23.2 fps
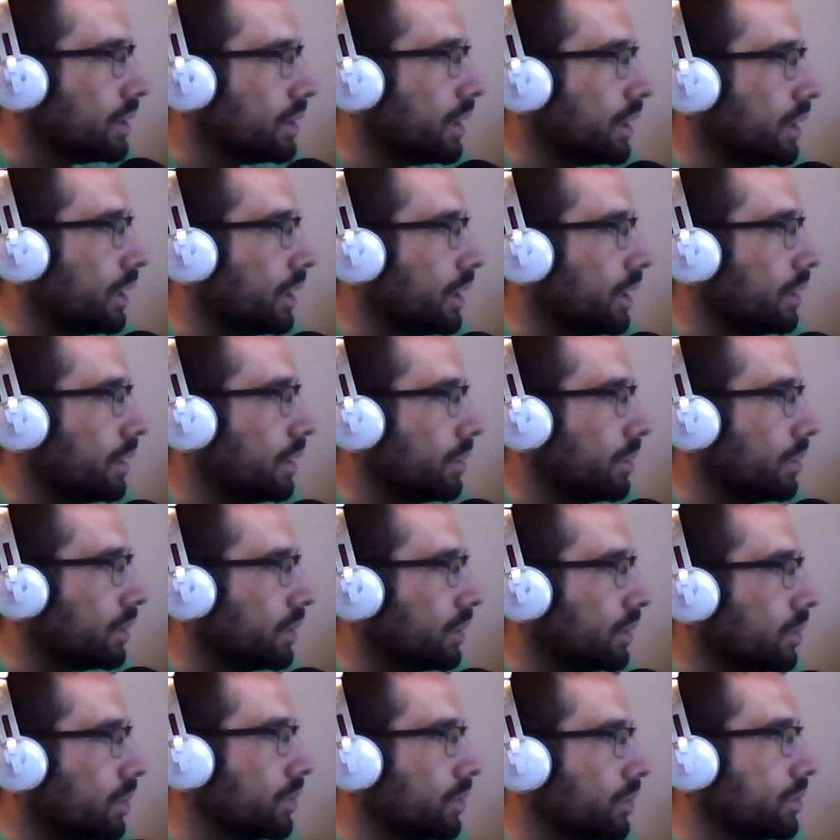Day, Billy
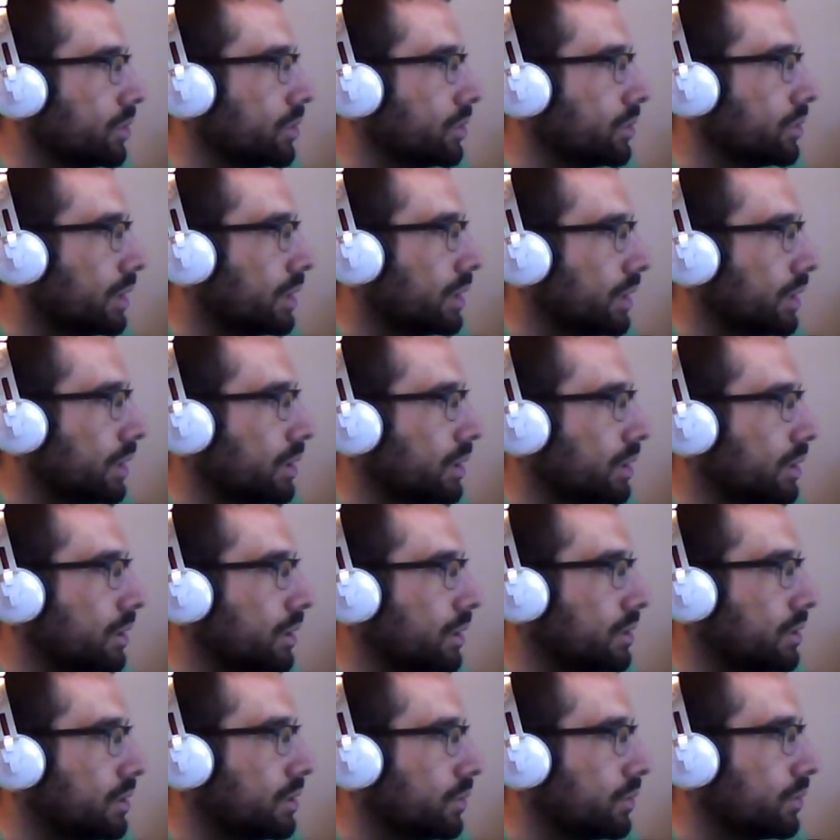Horschel, Zach
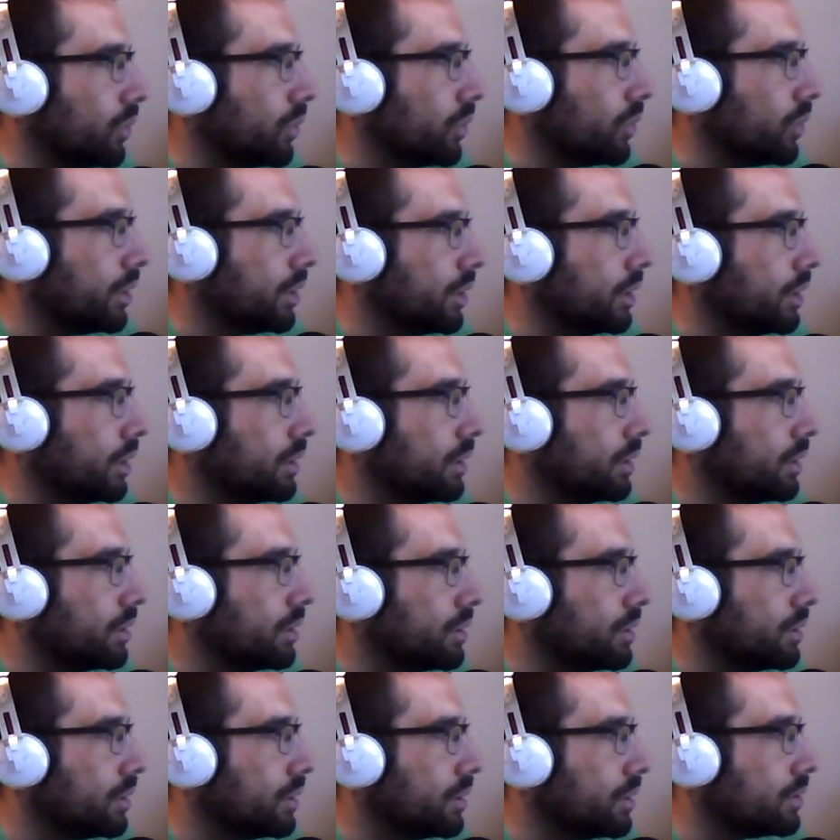Johnson, Rory,
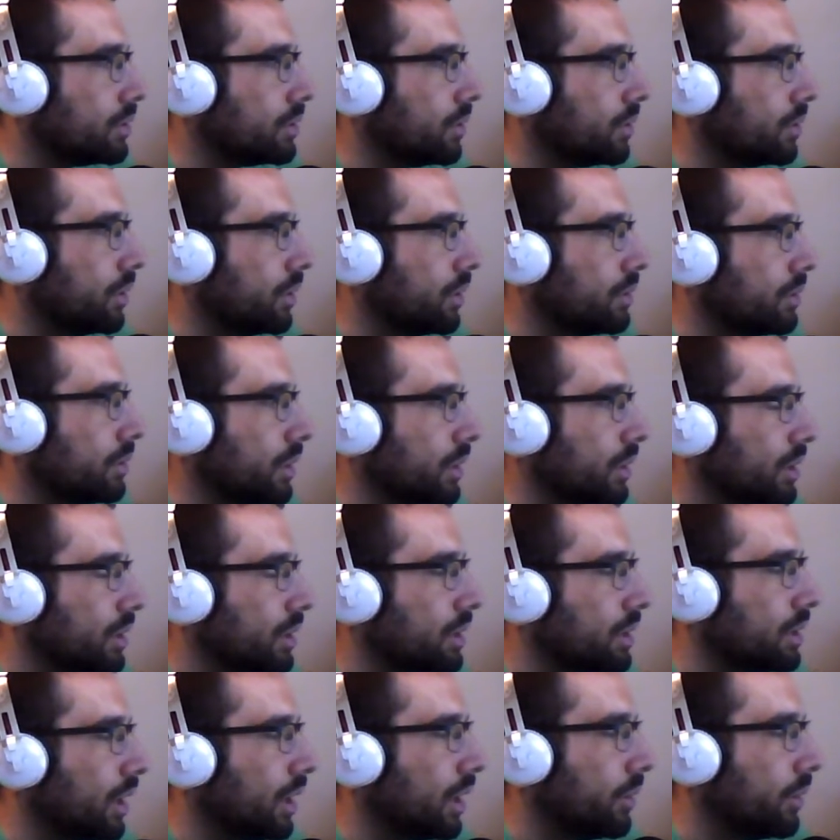Justin Rose. I mean,
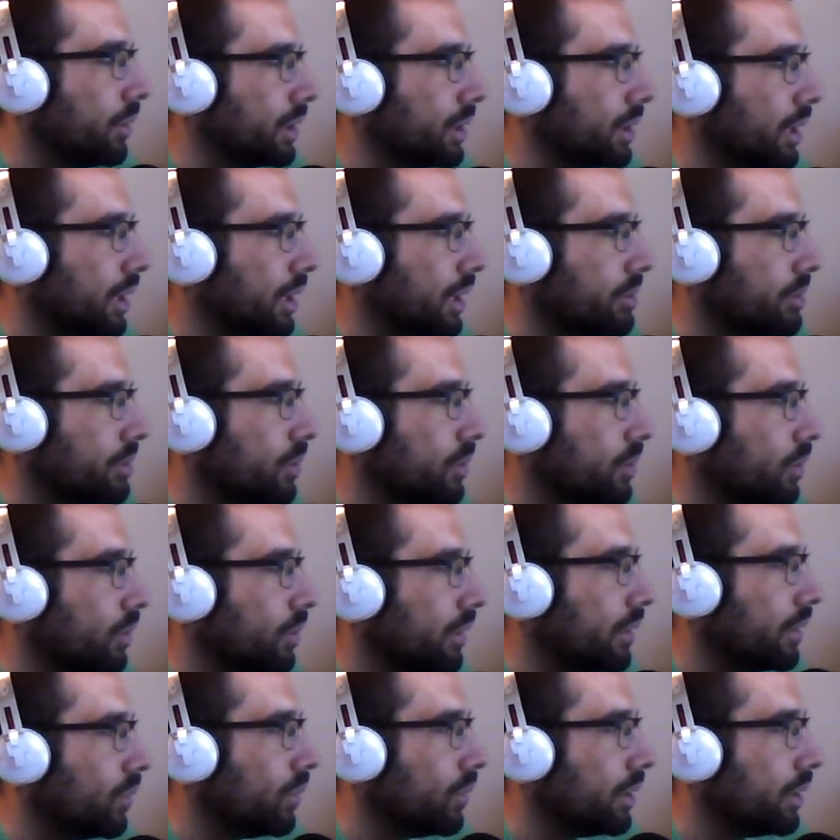there's a lot of big names that
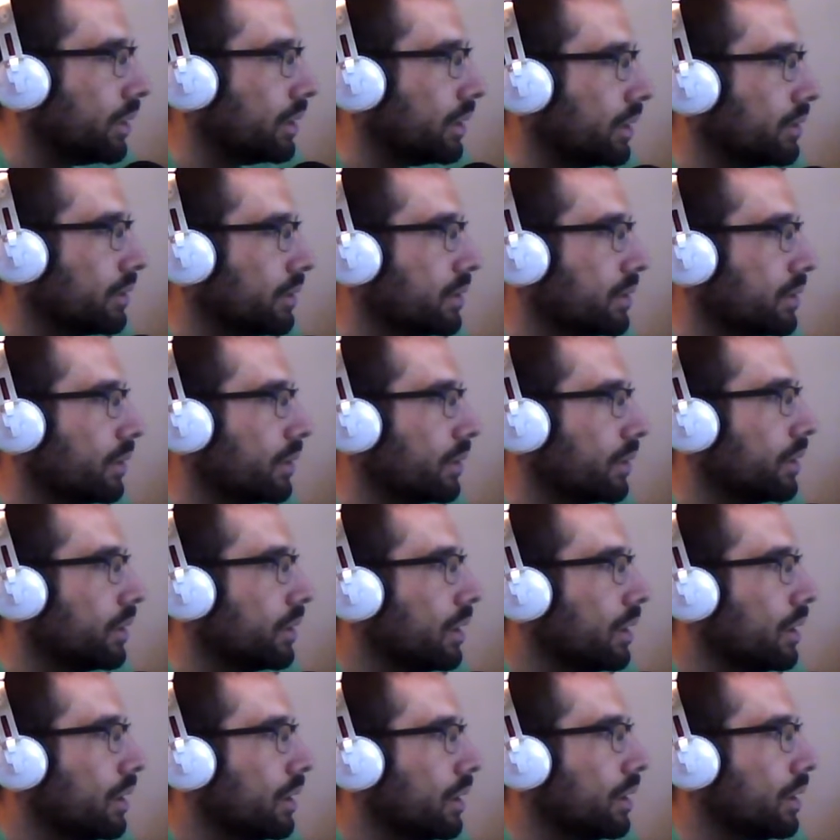have won here. So,
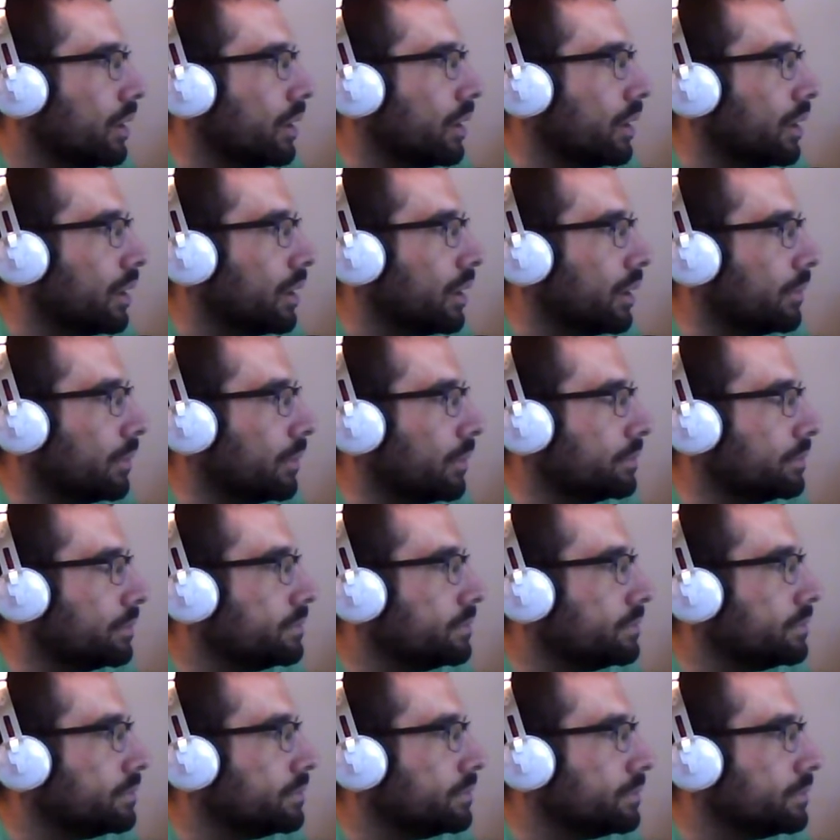I
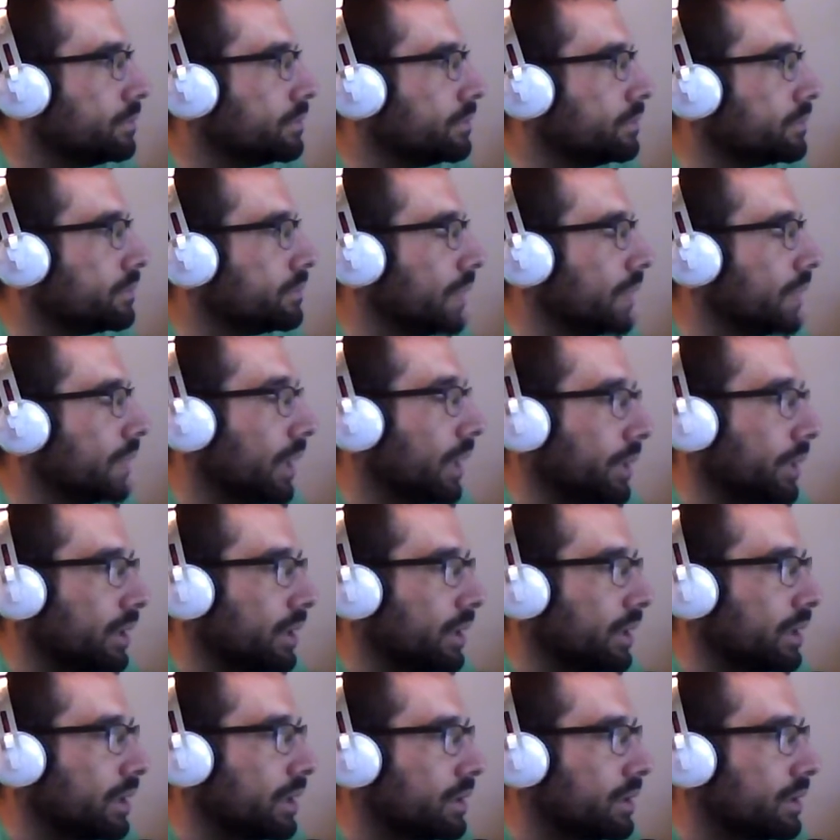mean,
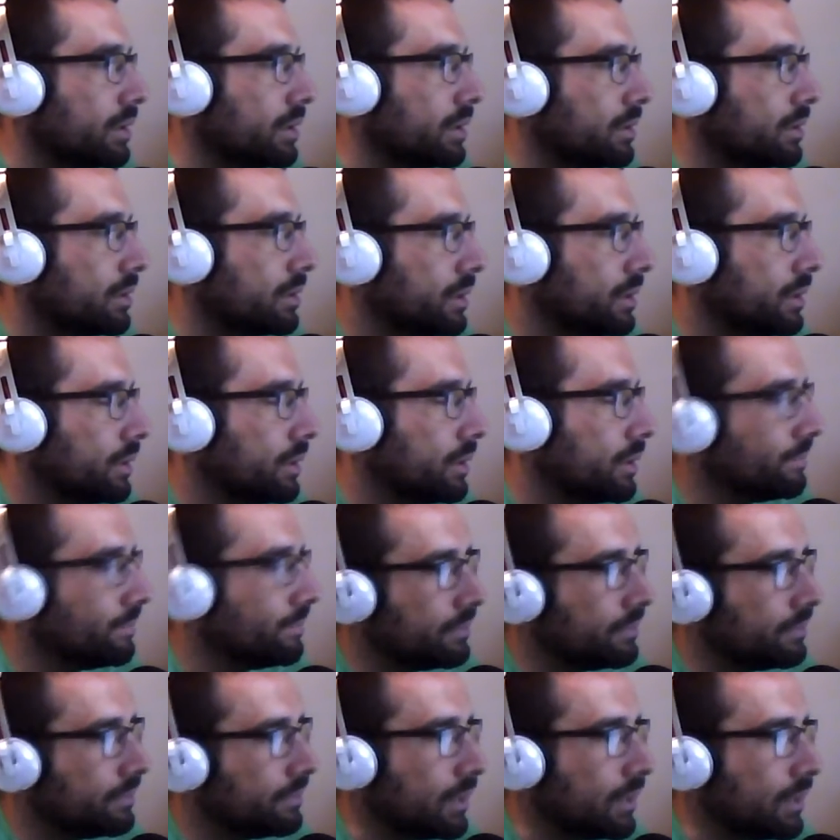it's,
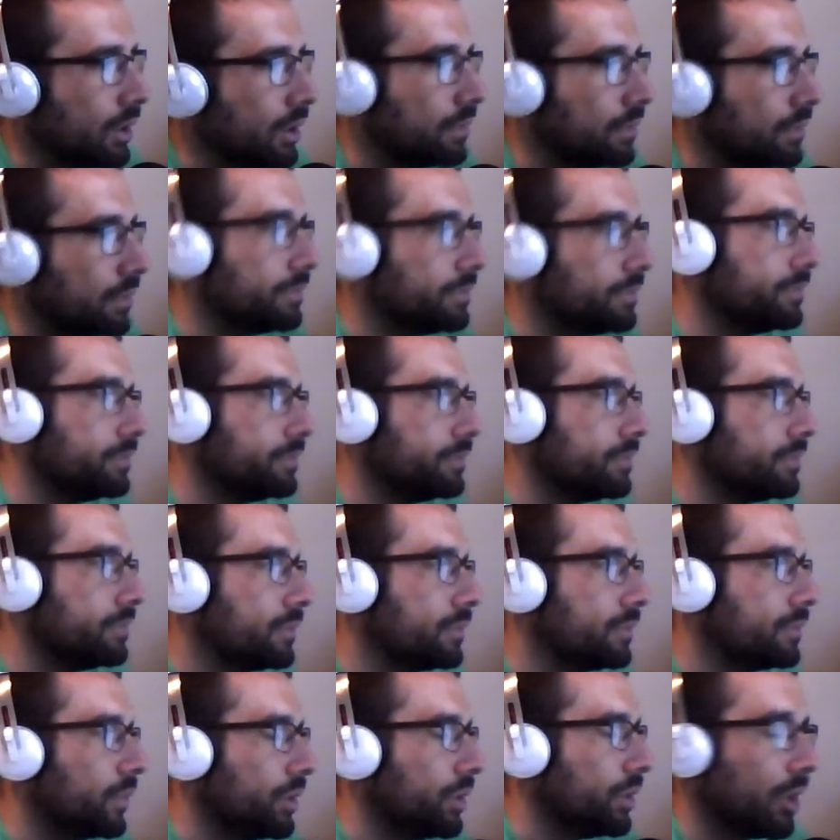when
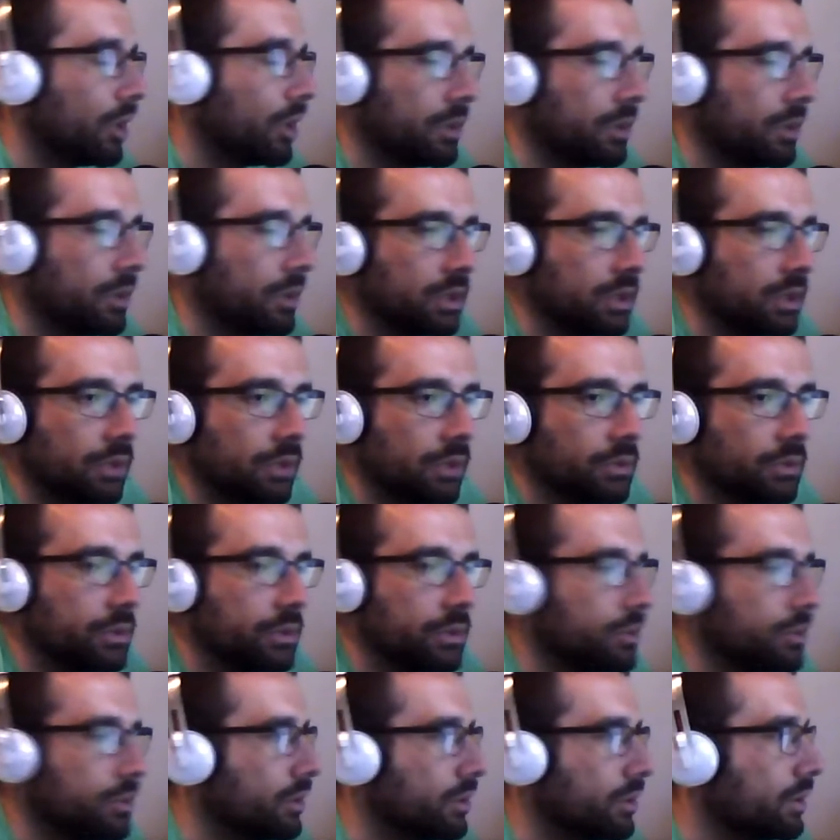you talk about the golf course,
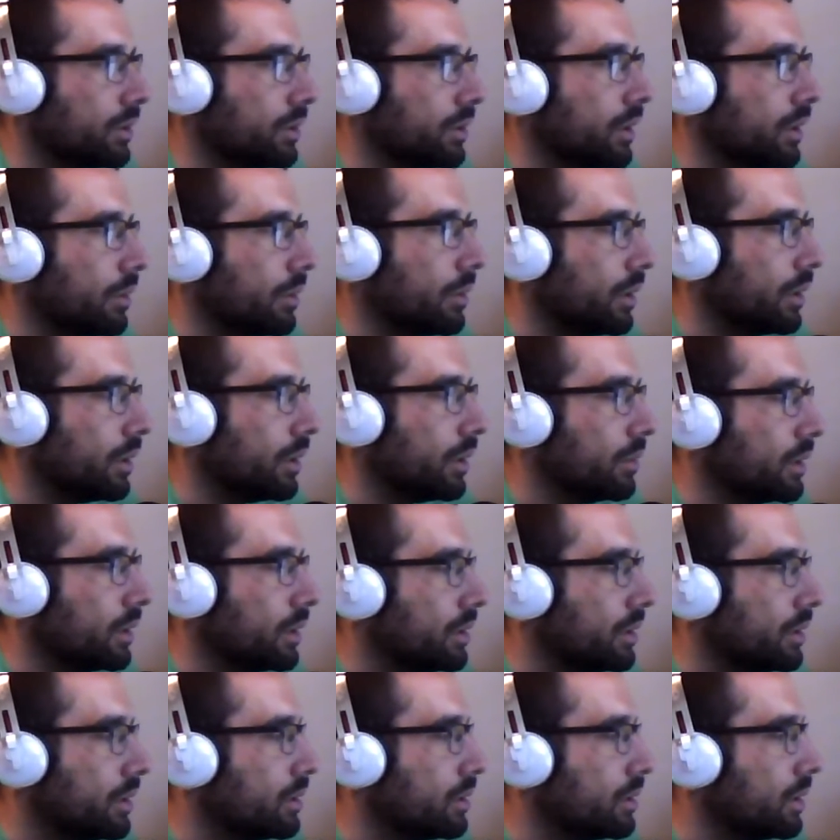I'm sure you'll talk about it, but
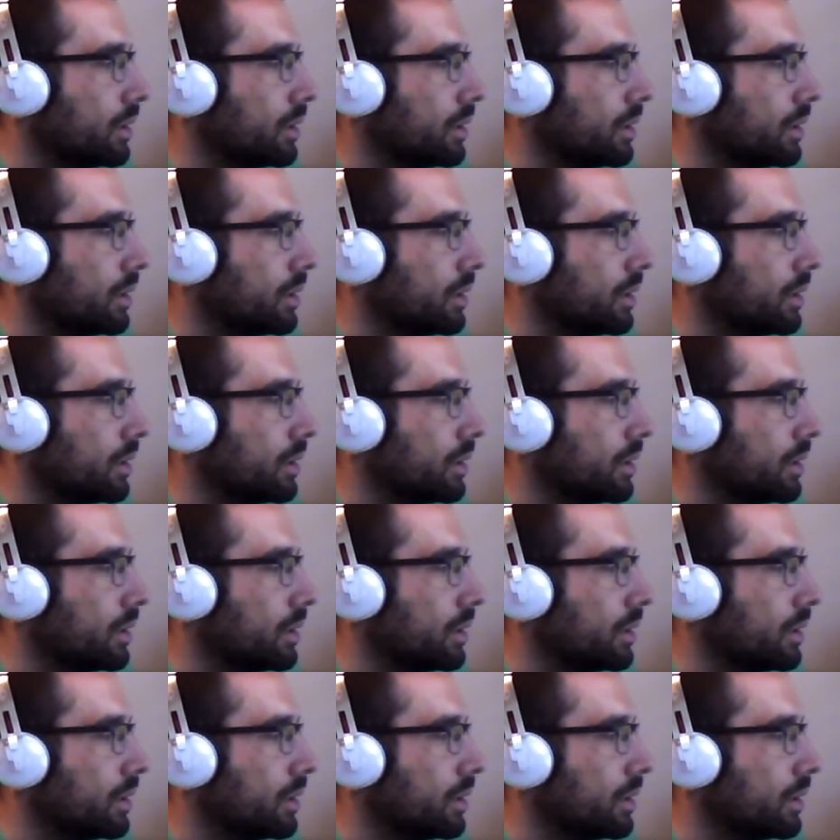it's